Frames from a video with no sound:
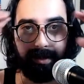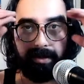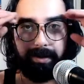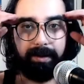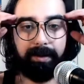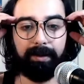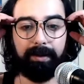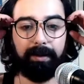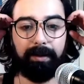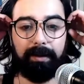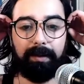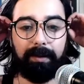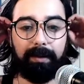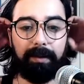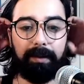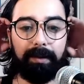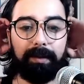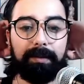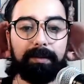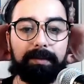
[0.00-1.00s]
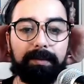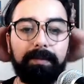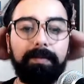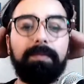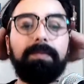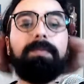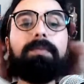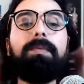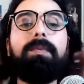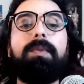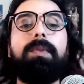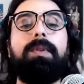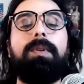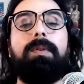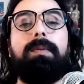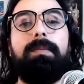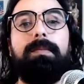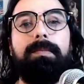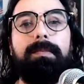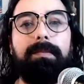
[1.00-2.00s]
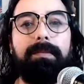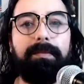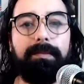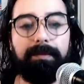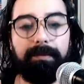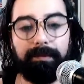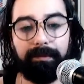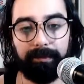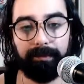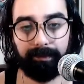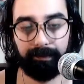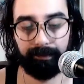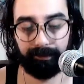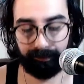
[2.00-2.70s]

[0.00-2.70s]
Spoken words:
Nothing is said.